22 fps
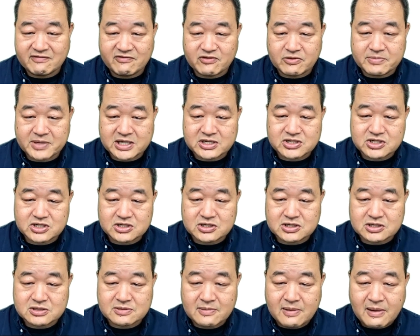for
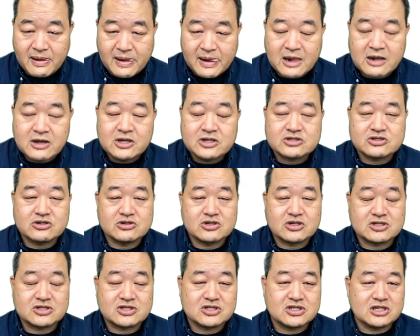patients? So you
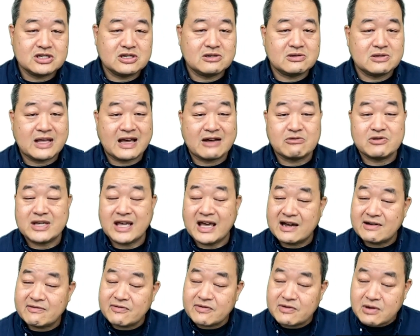can see that we
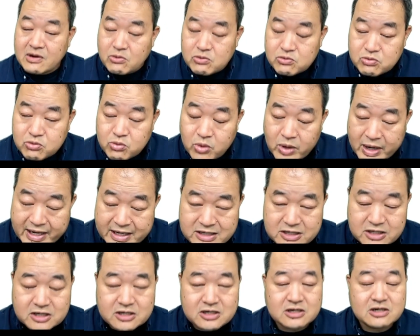have a way
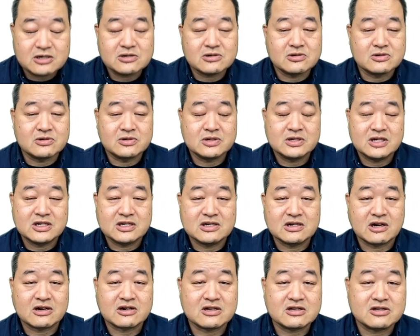to go in
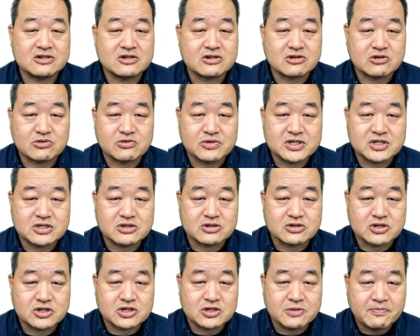our clinical
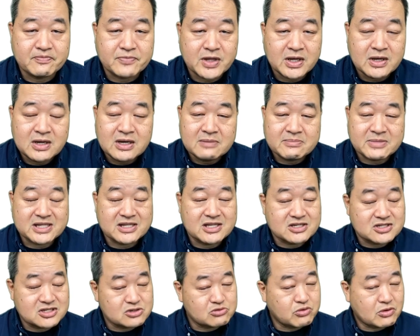research, but
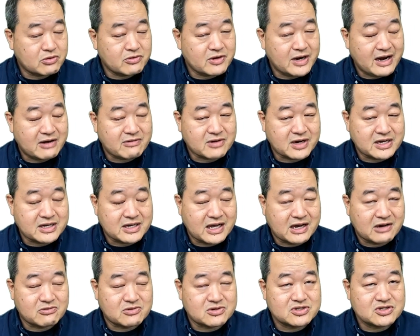this is where we're at right
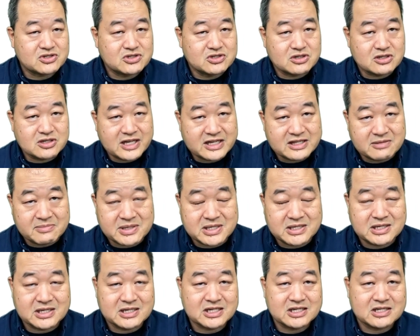now. We're still at the
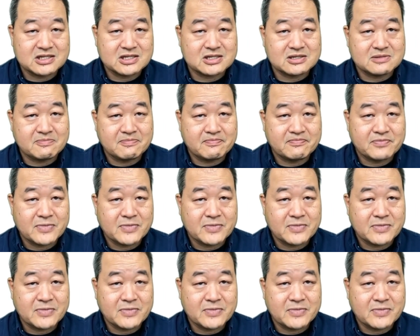beginnings